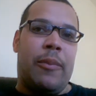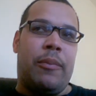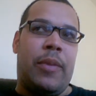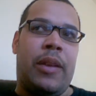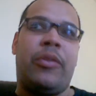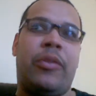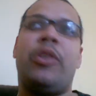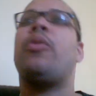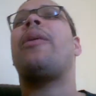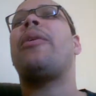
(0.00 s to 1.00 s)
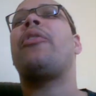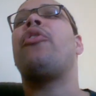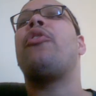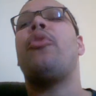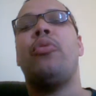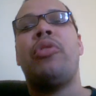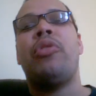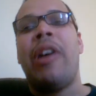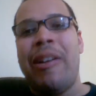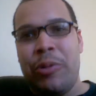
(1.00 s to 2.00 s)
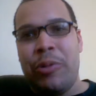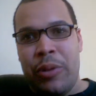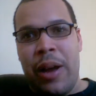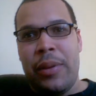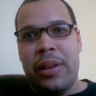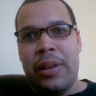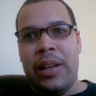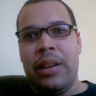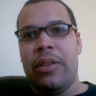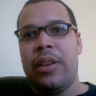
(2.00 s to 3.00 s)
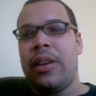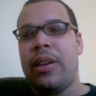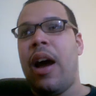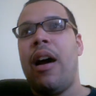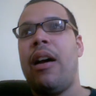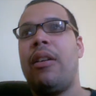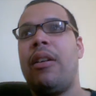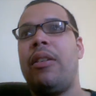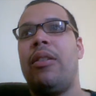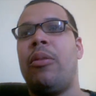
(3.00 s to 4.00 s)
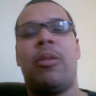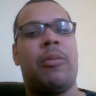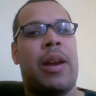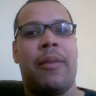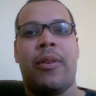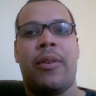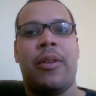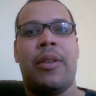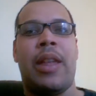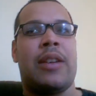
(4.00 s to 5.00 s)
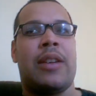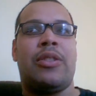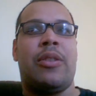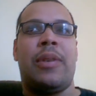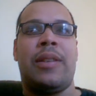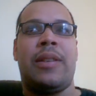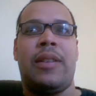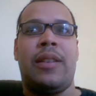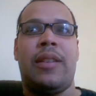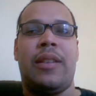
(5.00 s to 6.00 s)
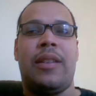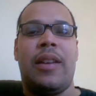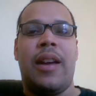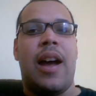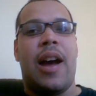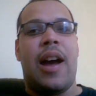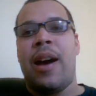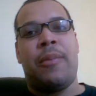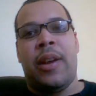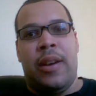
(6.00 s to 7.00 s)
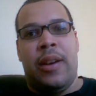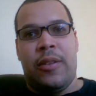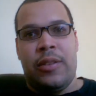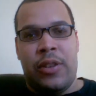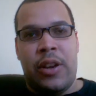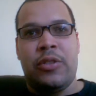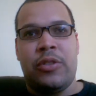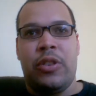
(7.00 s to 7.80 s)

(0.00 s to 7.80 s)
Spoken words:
If you are a person who do not believe in God or whatever, that's your business. I'm not here to judge you.